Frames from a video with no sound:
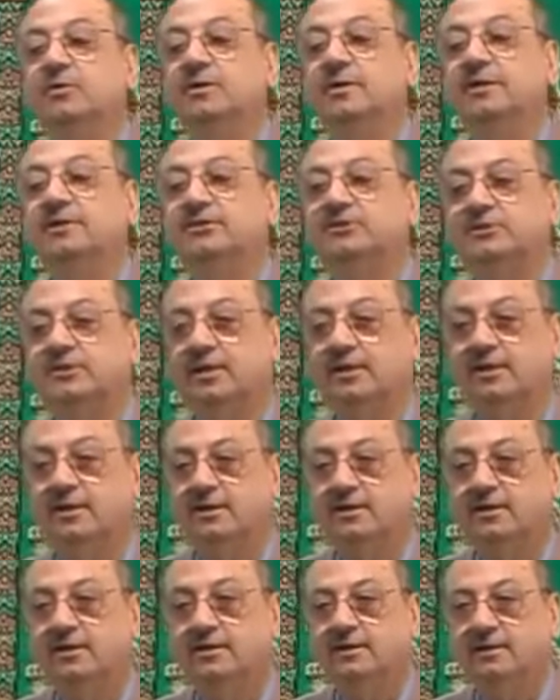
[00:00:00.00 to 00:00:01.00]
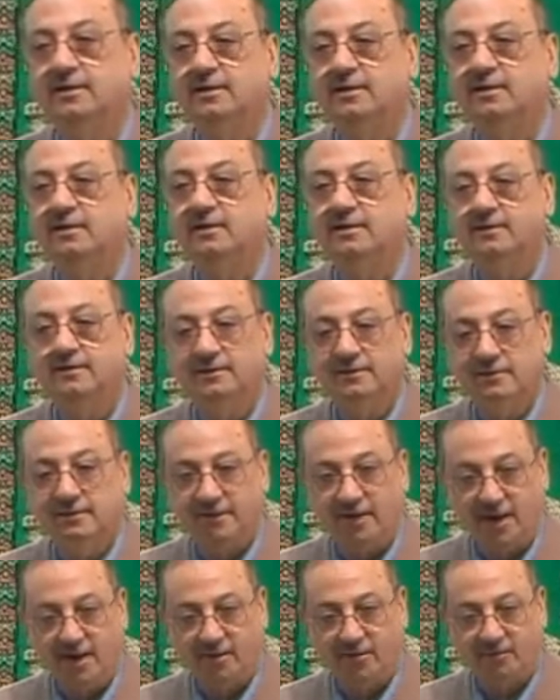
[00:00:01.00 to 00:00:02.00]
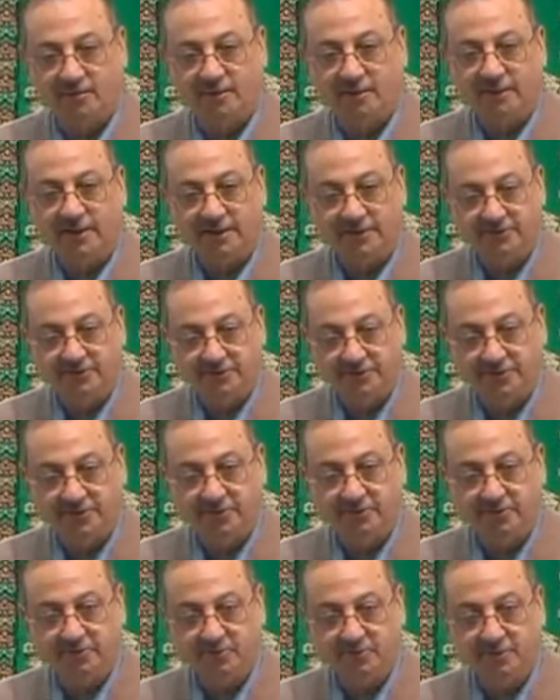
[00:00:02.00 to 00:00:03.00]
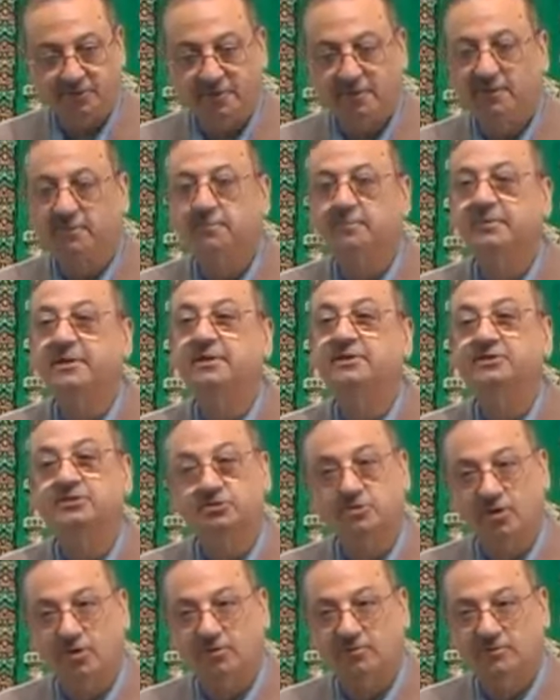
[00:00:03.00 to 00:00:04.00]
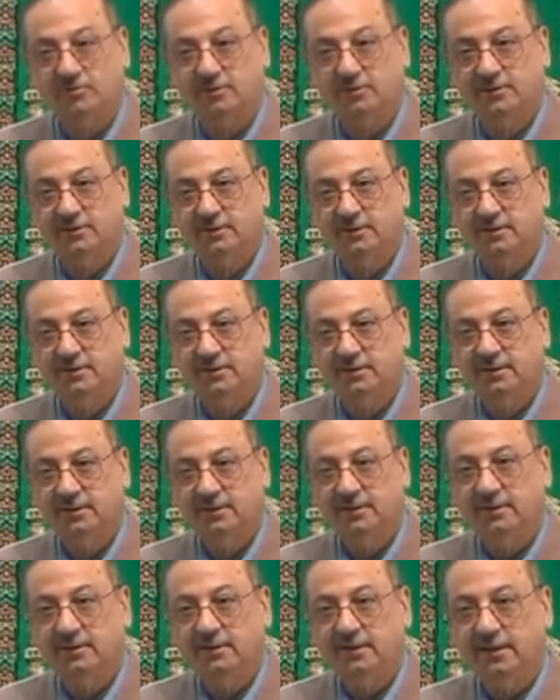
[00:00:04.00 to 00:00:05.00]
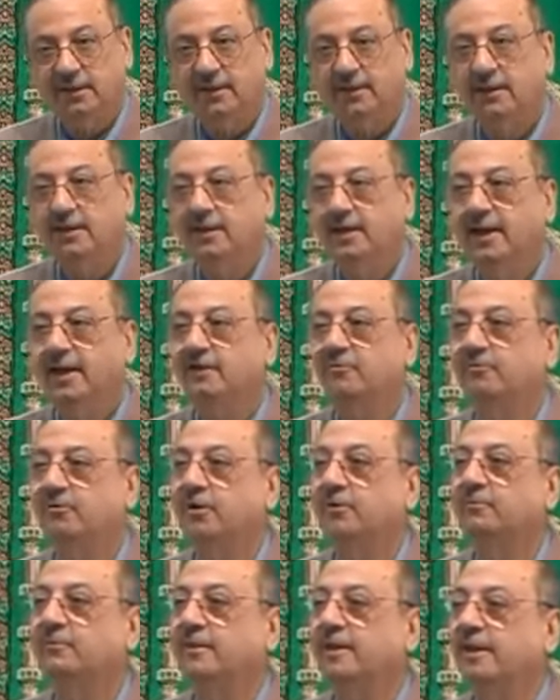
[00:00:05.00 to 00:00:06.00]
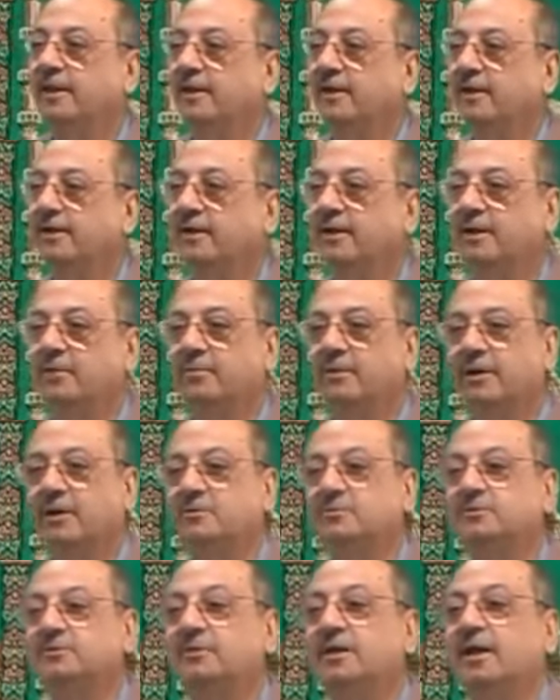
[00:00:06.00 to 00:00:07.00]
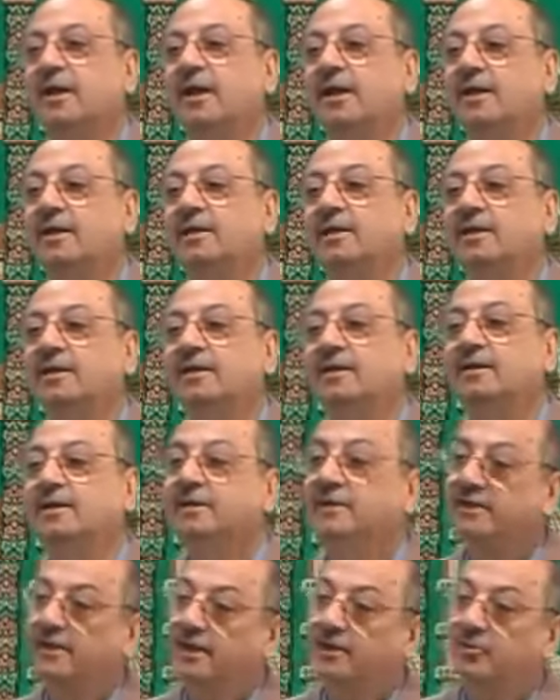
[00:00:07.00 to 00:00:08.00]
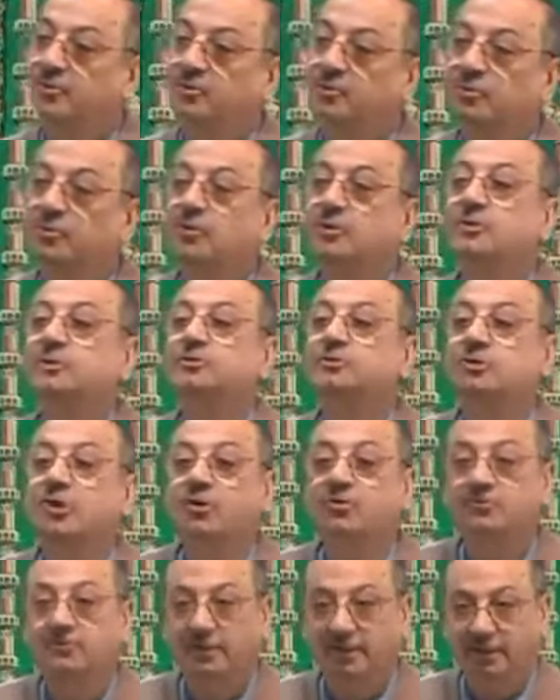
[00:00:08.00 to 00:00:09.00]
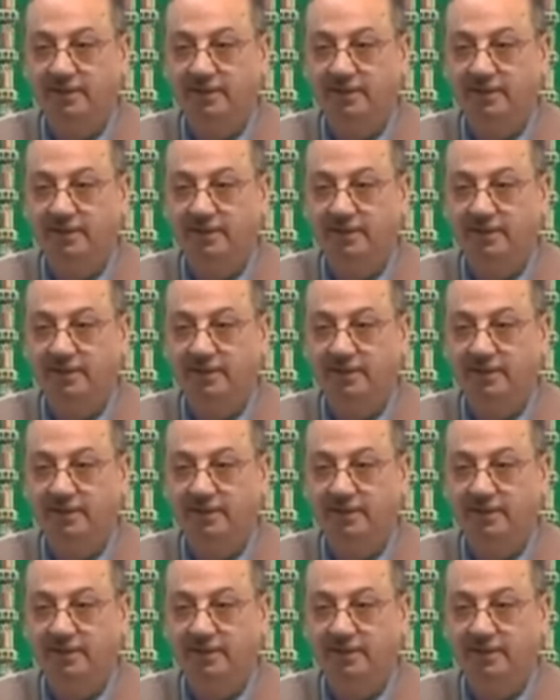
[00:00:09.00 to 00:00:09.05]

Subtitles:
is the noun layyinun means soft and from there it becomes al-yanu softer